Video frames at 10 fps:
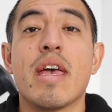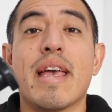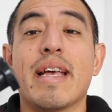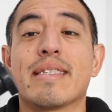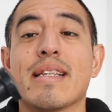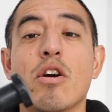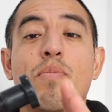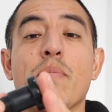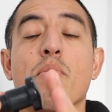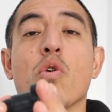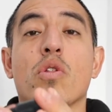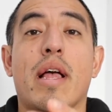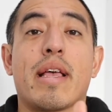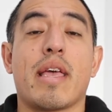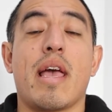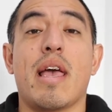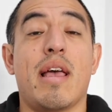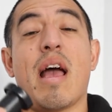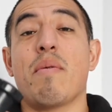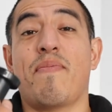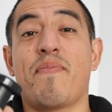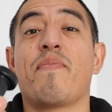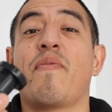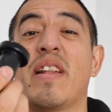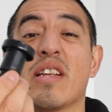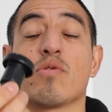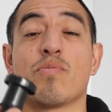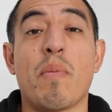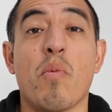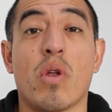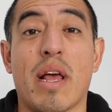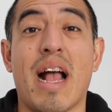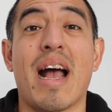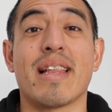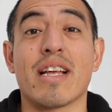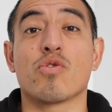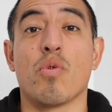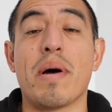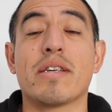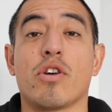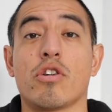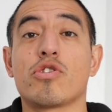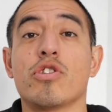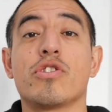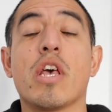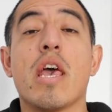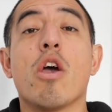it's a little bit more like, I think this one's a bit more like an actual massage because